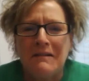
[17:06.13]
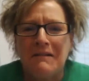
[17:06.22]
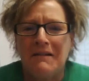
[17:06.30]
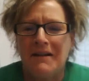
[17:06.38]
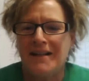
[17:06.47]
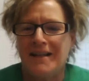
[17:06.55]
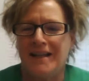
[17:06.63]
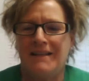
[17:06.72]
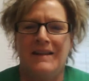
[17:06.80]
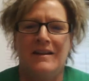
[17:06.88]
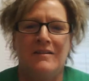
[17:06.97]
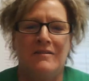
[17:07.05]
on
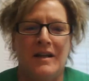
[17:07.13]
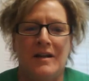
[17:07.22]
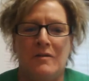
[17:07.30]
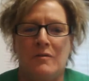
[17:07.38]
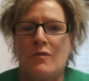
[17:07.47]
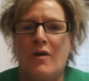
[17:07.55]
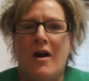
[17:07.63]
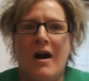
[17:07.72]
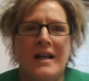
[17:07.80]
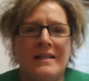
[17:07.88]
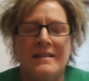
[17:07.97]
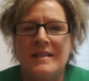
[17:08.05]
and they are like
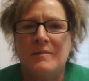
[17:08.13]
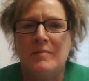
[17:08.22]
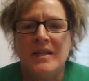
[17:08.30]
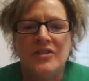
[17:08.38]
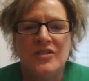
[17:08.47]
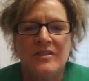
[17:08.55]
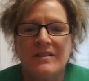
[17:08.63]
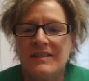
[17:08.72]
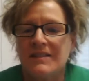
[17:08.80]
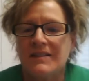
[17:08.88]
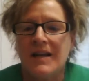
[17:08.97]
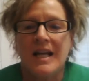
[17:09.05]
rocking speeches.
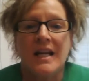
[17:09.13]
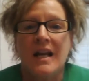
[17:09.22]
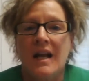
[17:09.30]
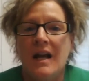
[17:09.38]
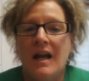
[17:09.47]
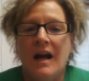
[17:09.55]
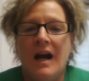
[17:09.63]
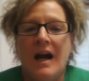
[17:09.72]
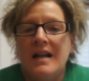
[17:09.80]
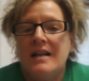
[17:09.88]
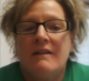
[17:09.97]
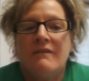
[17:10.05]
Like I
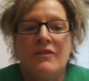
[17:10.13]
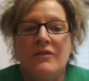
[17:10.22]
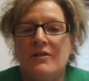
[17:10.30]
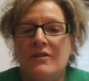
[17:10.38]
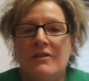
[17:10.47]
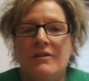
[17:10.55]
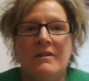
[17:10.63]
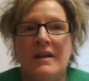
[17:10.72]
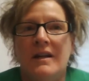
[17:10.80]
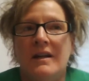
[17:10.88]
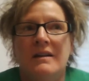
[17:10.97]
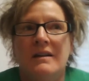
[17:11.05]
never,
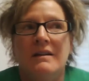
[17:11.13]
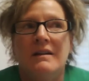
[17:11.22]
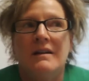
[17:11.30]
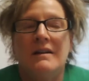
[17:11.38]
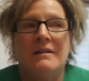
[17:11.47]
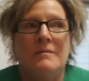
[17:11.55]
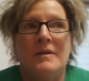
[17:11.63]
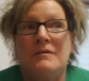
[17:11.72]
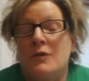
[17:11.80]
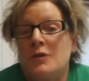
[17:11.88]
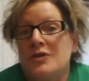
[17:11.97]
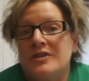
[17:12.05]

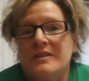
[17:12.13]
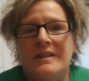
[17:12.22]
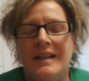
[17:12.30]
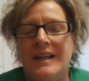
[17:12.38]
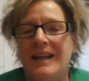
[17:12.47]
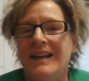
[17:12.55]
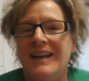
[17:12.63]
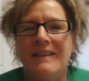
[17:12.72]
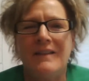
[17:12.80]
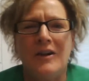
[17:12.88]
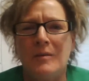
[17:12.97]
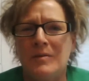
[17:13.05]
unfortunately, had
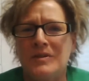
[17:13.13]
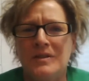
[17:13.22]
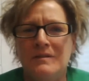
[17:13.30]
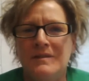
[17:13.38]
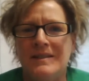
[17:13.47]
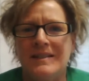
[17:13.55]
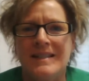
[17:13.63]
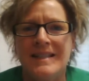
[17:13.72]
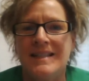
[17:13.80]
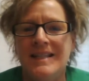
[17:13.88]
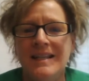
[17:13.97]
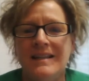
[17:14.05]
the opportunity to
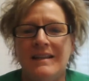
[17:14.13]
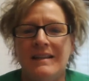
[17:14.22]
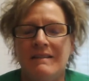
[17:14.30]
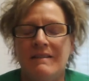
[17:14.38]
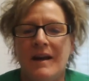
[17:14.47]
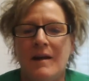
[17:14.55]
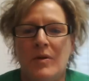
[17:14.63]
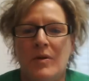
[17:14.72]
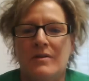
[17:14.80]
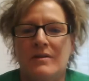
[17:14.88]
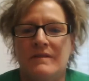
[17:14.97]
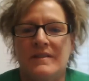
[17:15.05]
see that
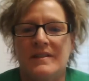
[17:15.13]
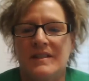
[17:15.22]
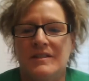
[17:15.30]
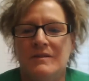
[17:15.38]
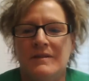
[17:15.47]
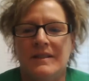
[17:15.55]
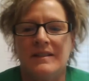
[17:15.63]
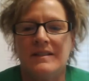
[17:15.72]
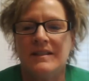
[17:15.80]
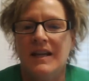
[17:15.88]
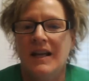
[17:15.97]
part of the student.